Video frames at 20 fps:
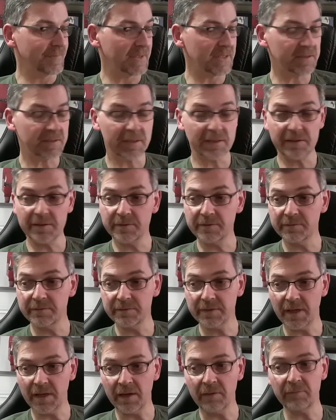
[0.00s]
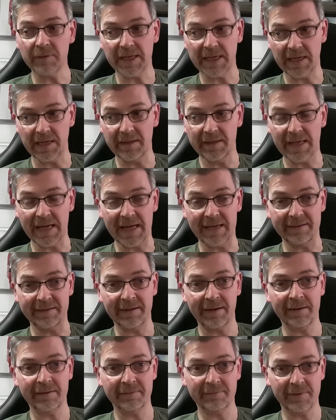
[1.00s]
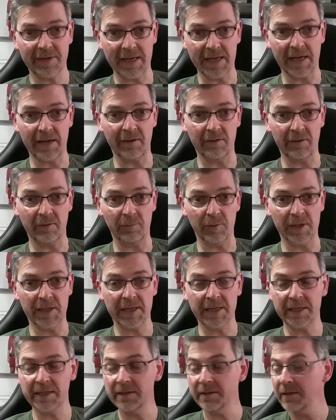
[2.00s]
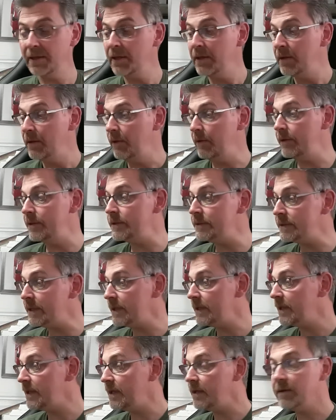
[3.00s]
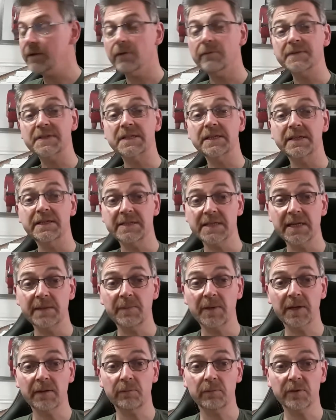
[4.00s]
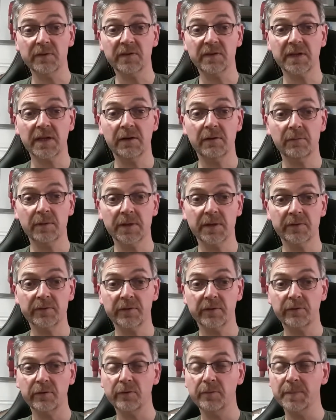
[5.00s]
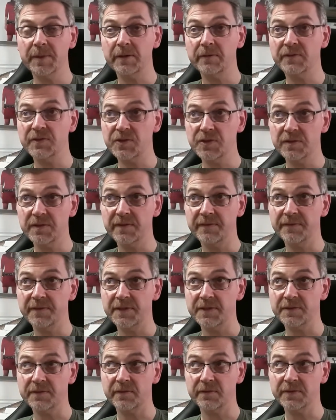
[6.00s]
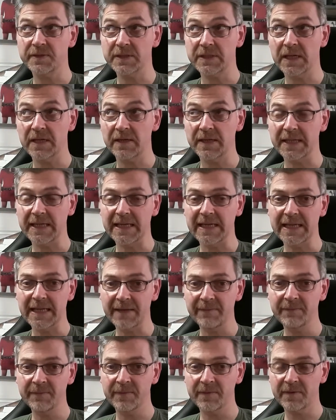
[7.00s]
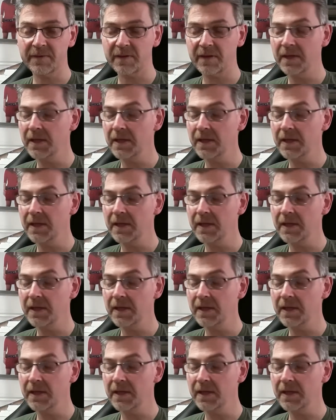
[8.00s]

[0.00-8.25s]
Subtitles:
So I want to get that done out the way. And then obviously Tim Edwards Scale 100 group builds due to finish on July the 11th.